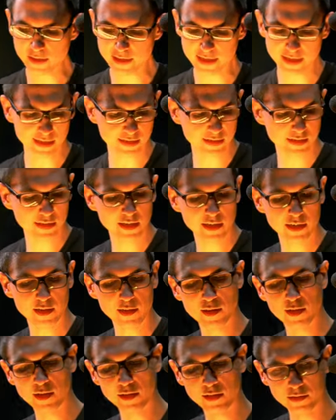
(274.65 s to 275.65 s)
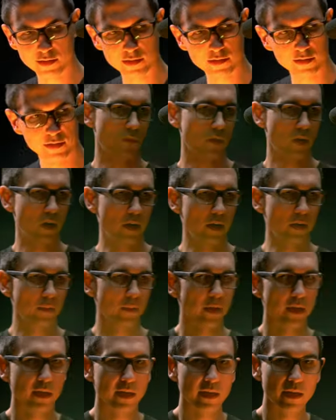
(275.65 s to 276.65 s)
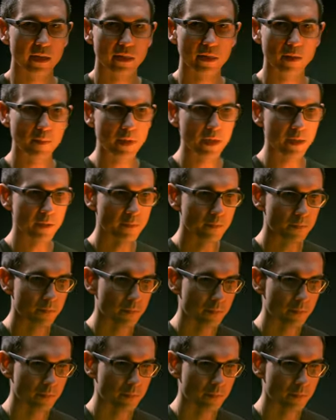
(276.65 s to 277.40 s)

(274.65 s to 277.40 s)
I can't see anything. All right, I gotta get a thumbnail.